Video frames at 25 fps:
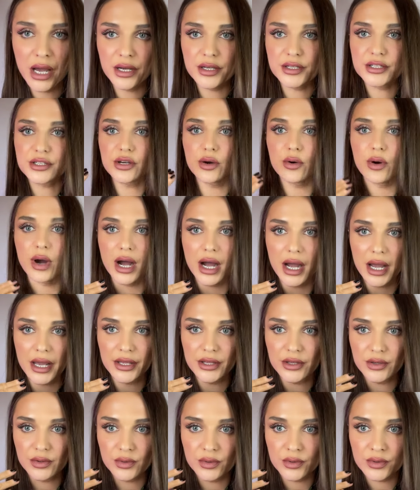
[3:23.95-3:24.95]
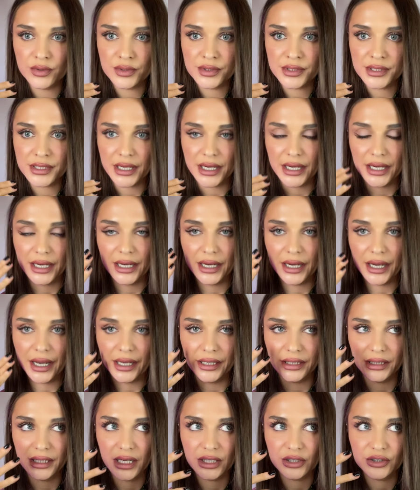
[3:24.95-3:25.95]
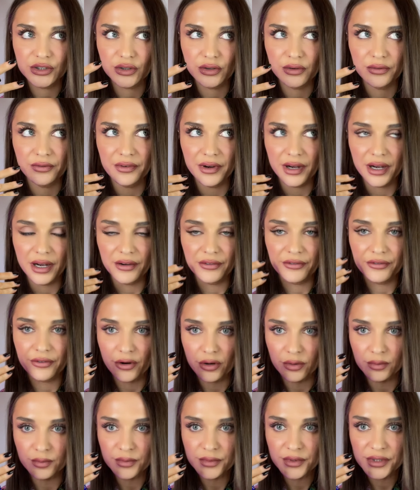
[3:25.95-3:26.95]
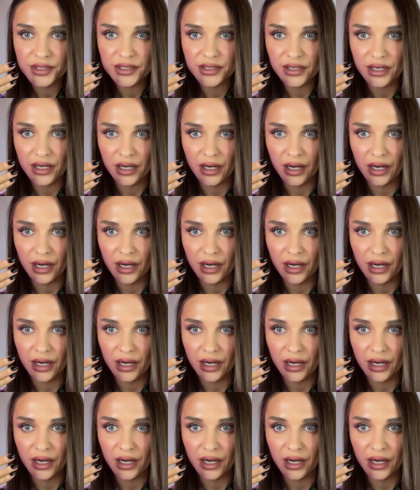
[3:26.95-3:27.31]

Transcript: So I use a lot of foams